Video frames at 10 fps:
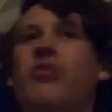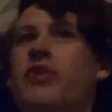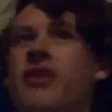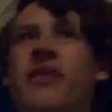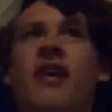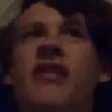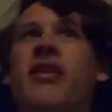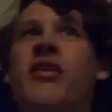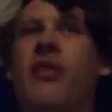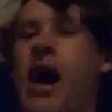with
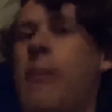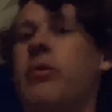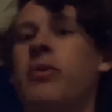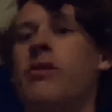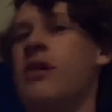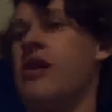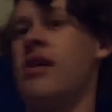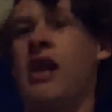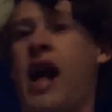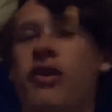Nintendo, Apple,
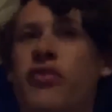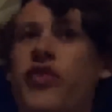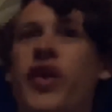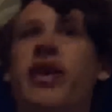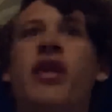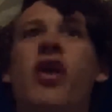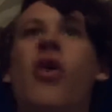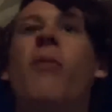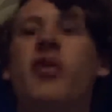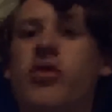I don't freaking
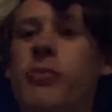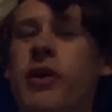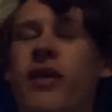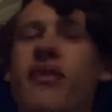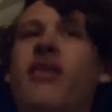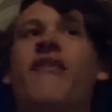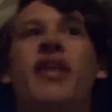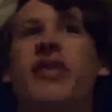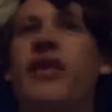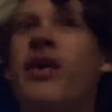know, amusement parks, if
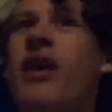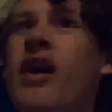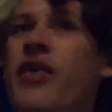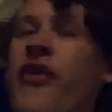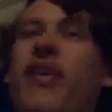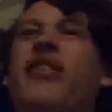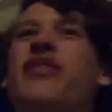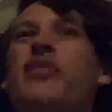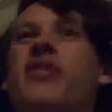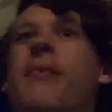anything crazy
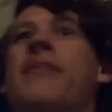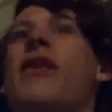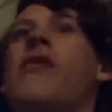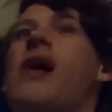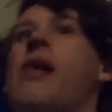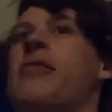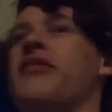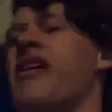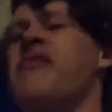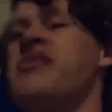news comes out,
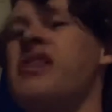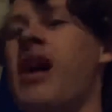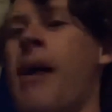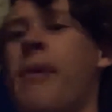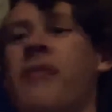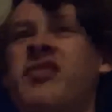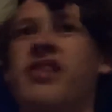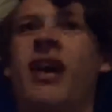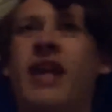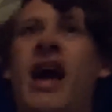I'm obviously
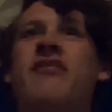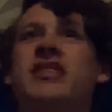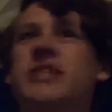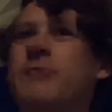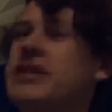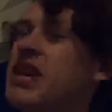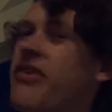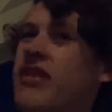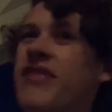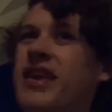not going to have any
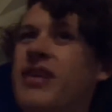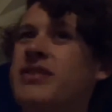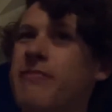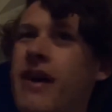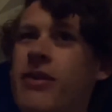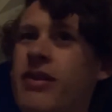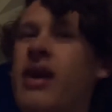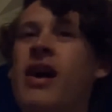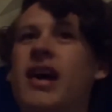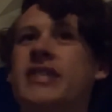specific videos about it,
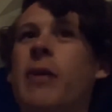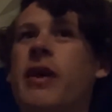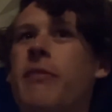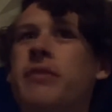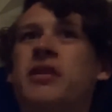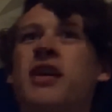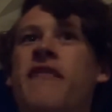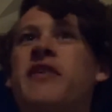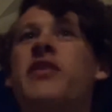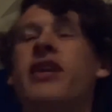because I'll be completely
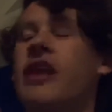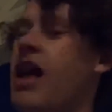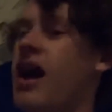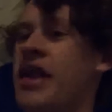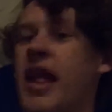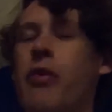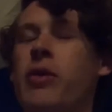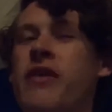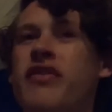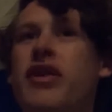off the grid, and I
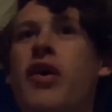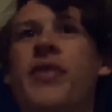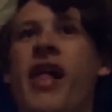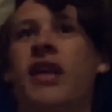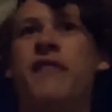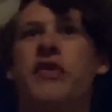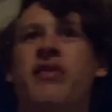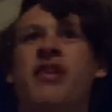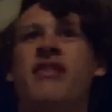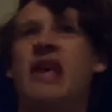won't even know that any of
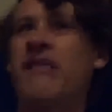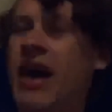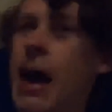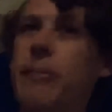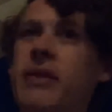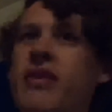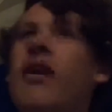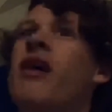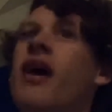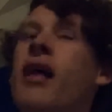those things have happened
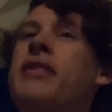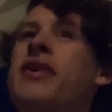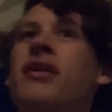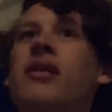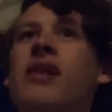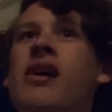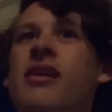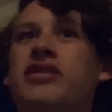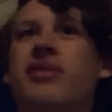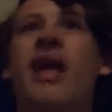until
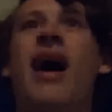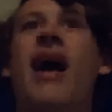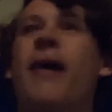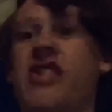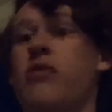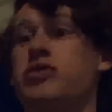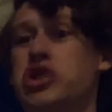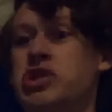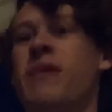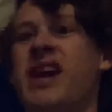July. So
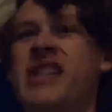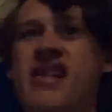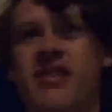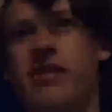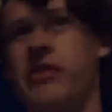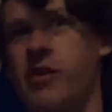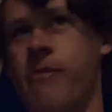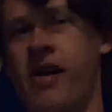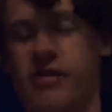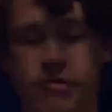just making that as clear as
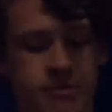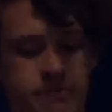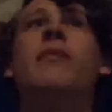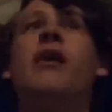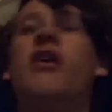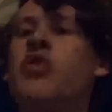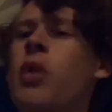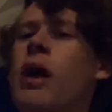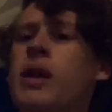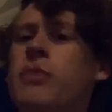possible. So
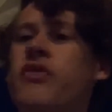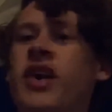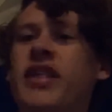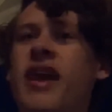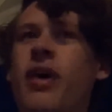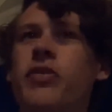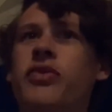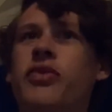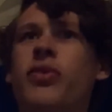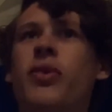we'll kind of move on now
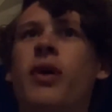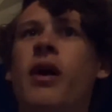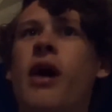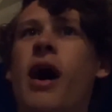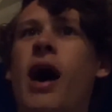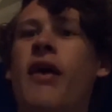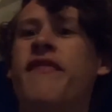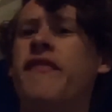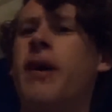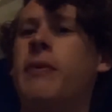to
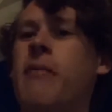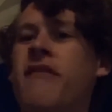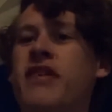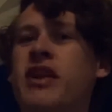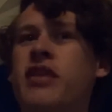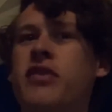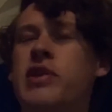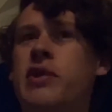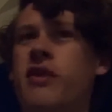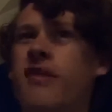upcoming videos
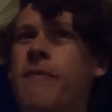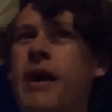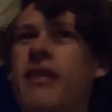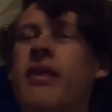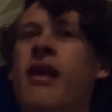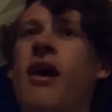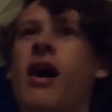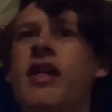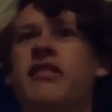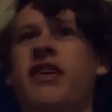you can expect
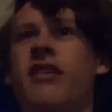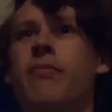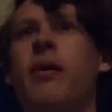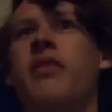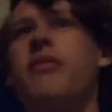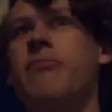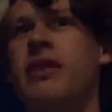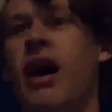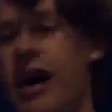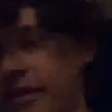in the next month and
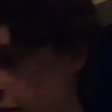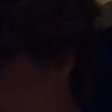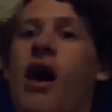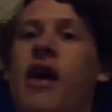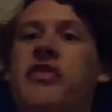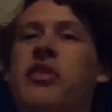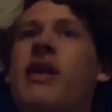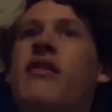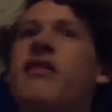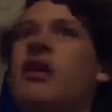beyond. So
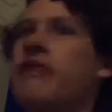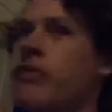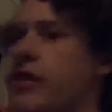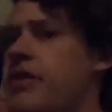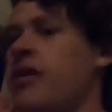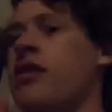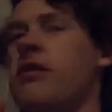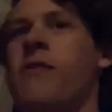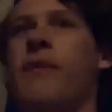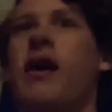like I said, I have a
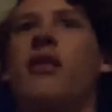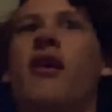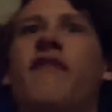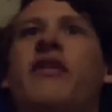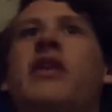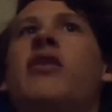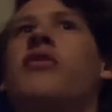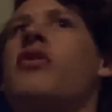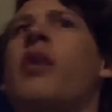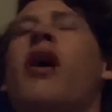ridiculous backlog of
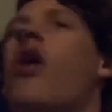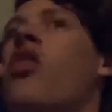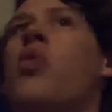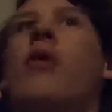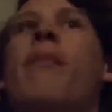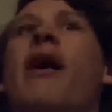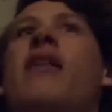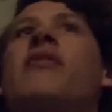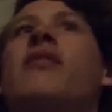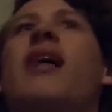videos going all the way
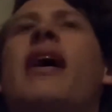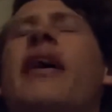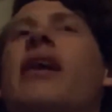back to